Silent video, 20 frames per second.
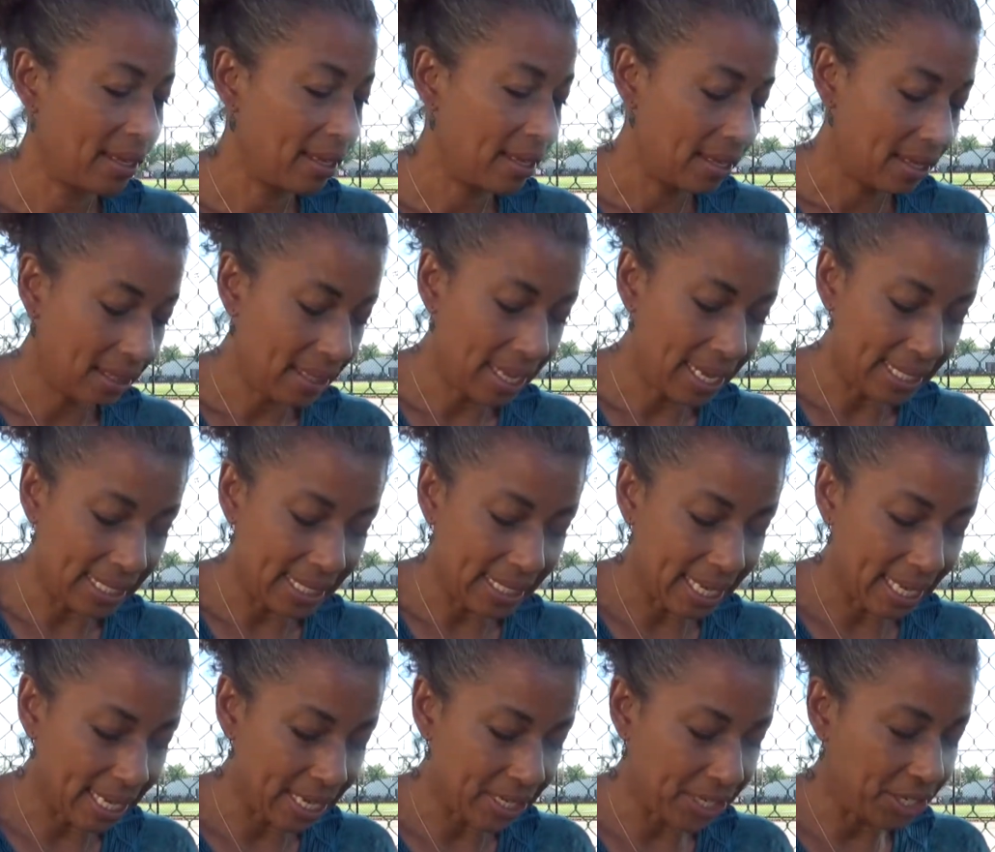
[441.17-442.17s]
Let's
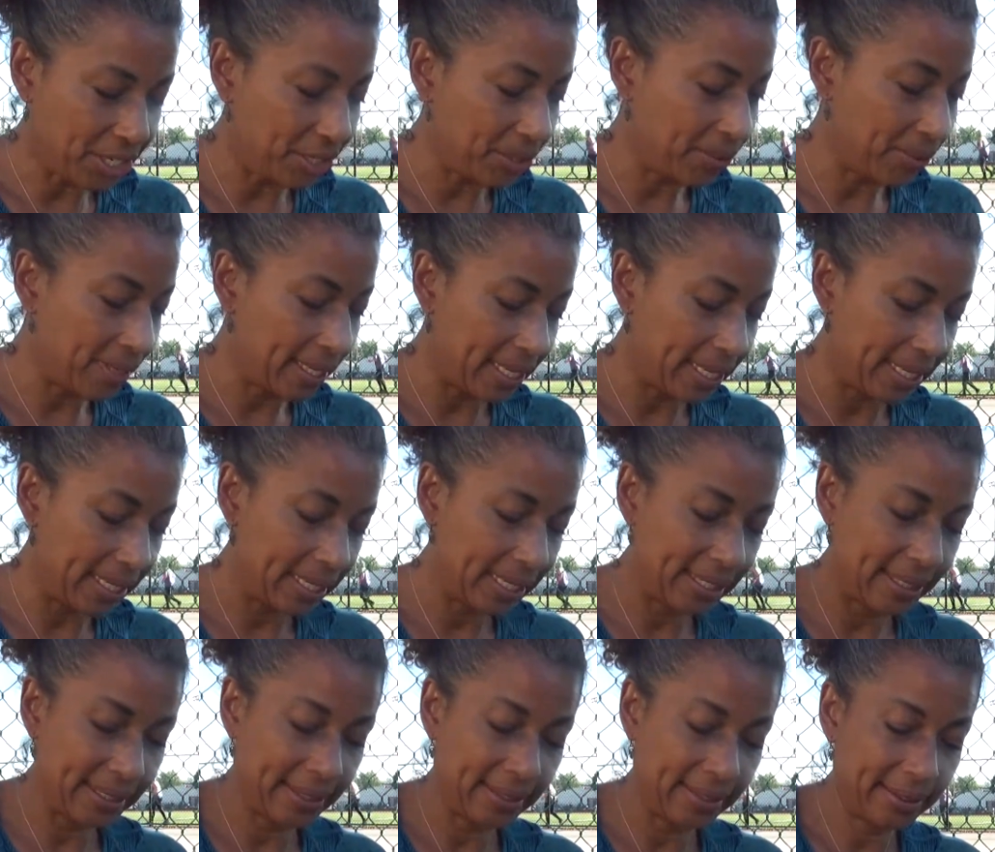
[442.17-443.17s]
get to it.
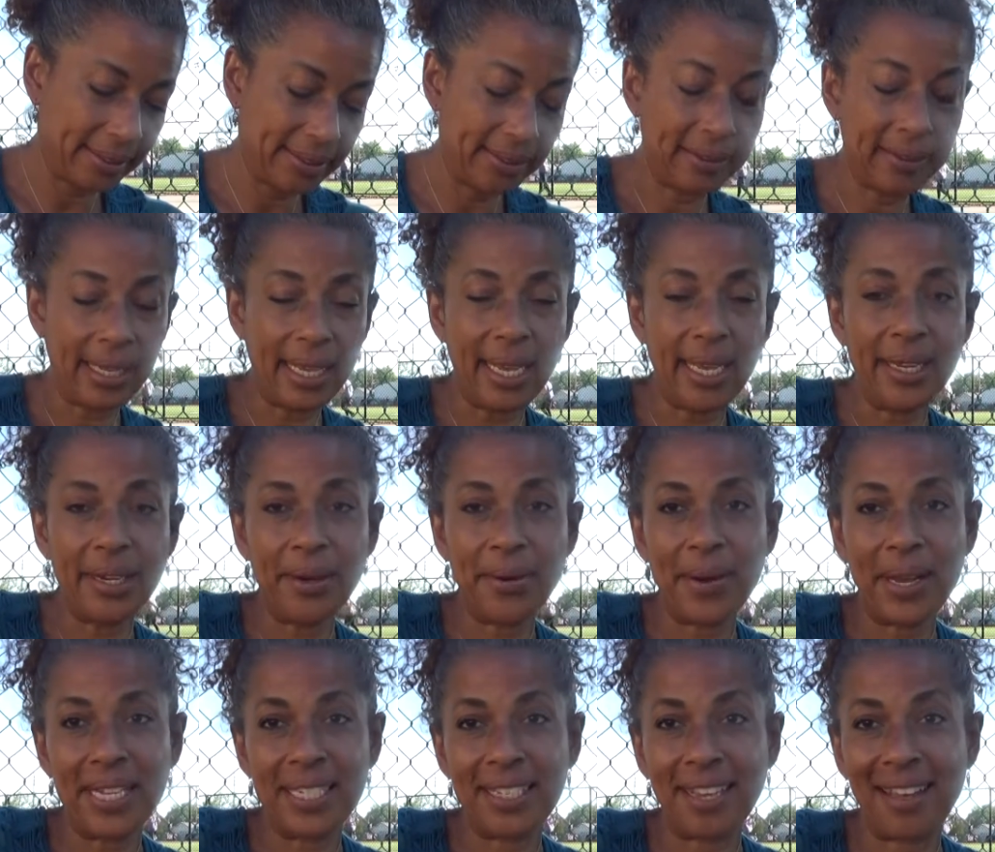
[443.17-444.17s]
I know
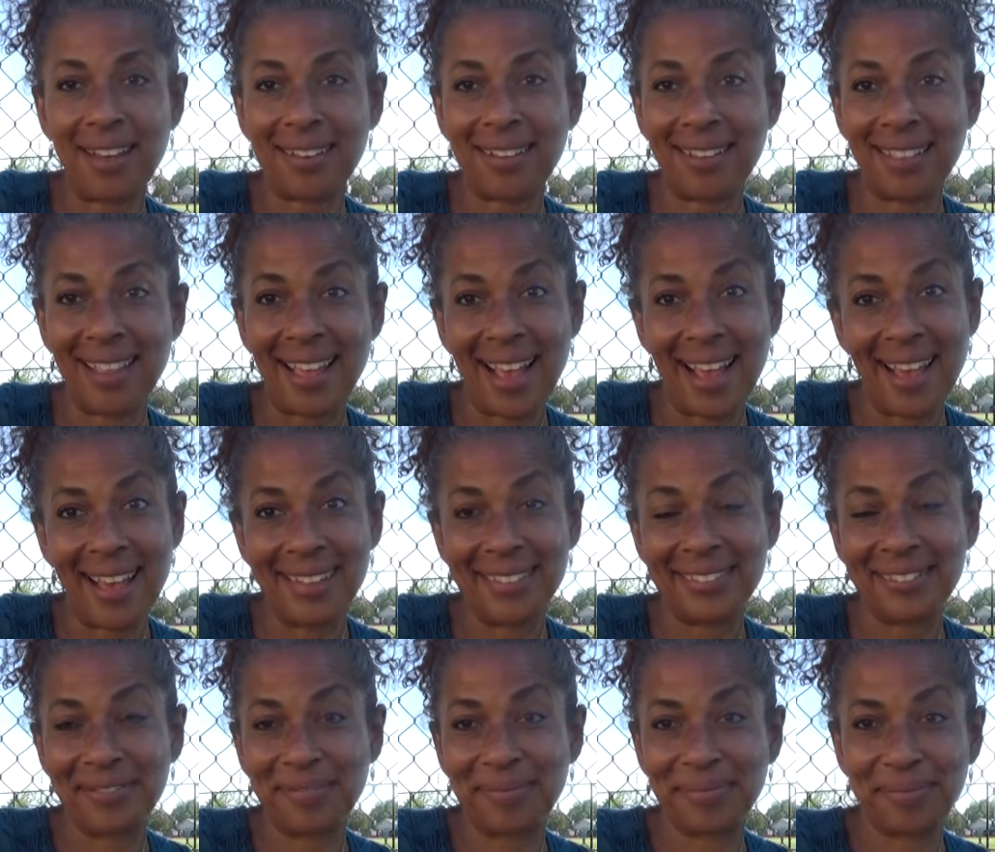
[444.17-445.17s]
I talk a lot.
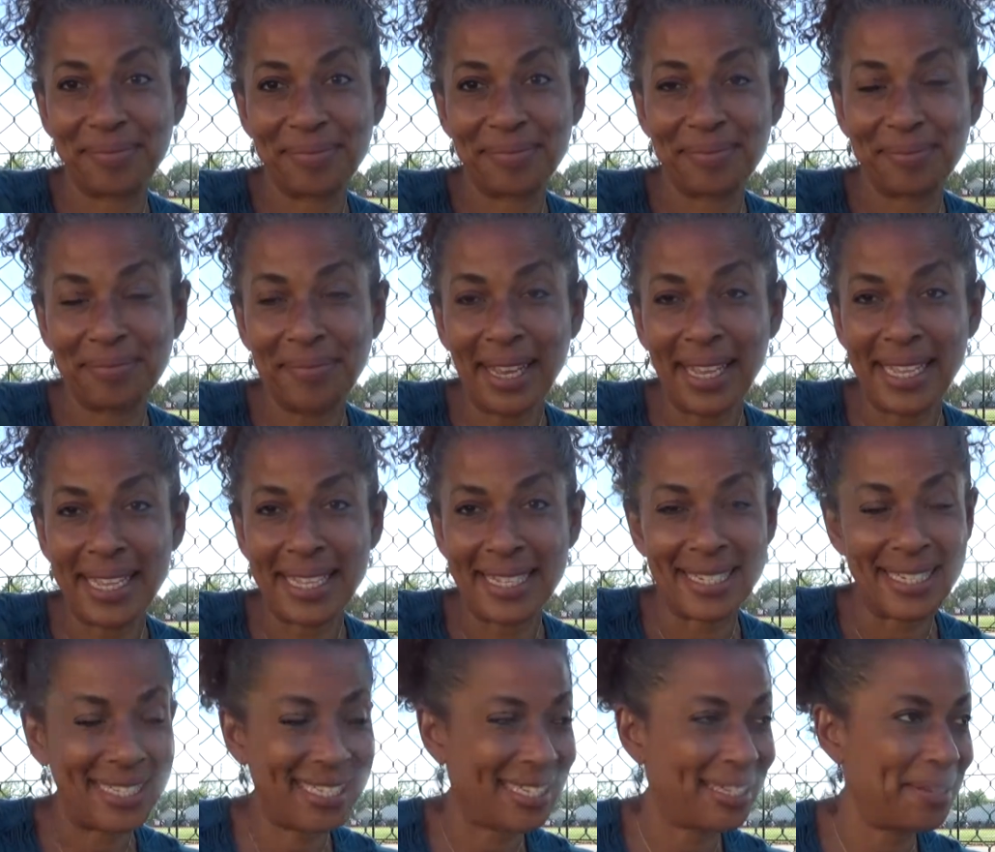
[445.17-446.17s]
My
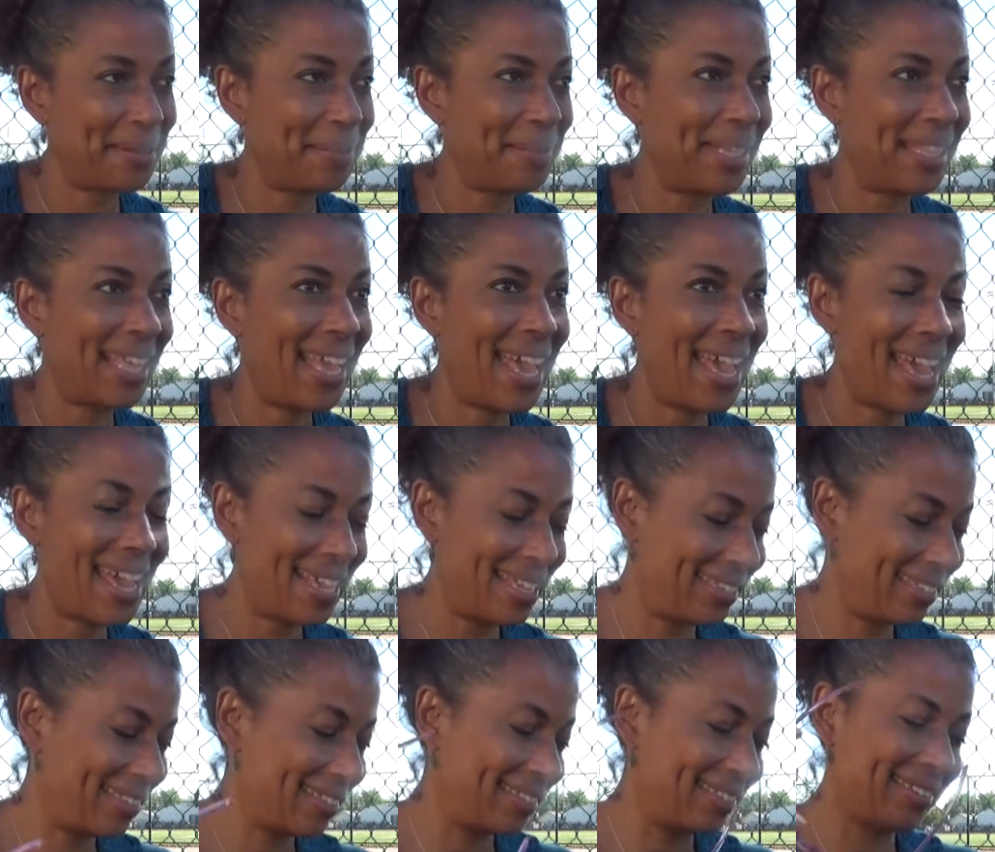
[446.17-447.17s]
kids tell me that.
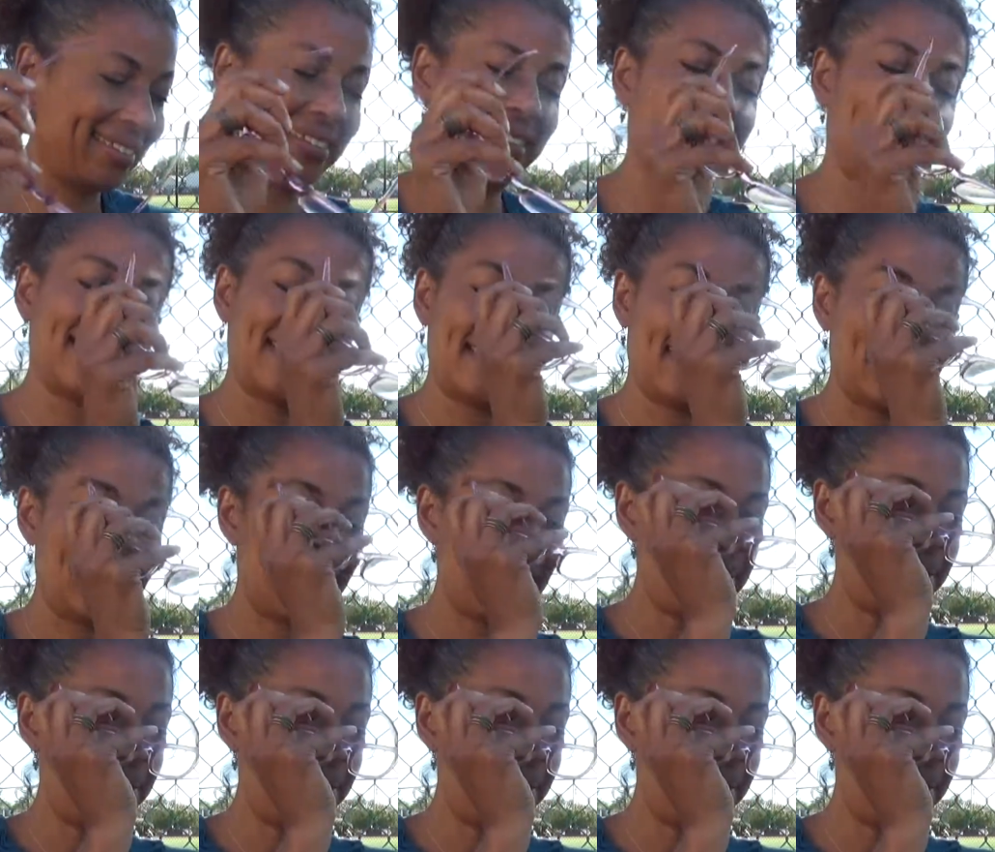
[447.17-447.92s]
I